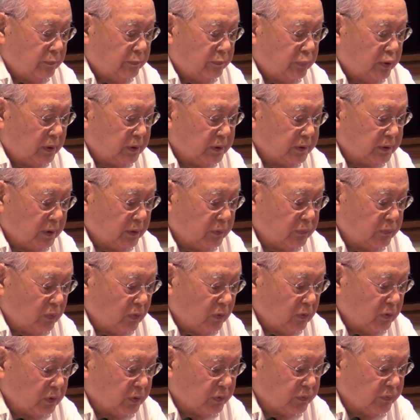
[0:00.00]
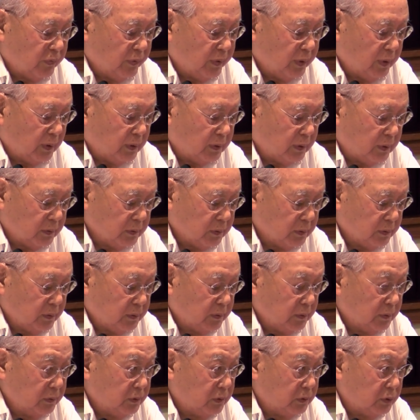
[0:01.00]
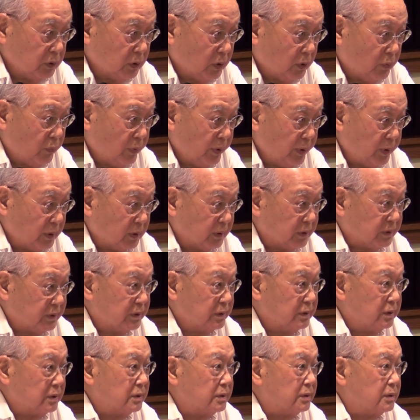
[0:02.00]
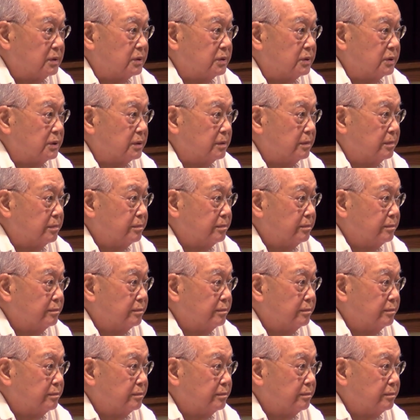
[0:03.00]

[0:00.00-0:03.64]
President Roosevelt took away our citizenship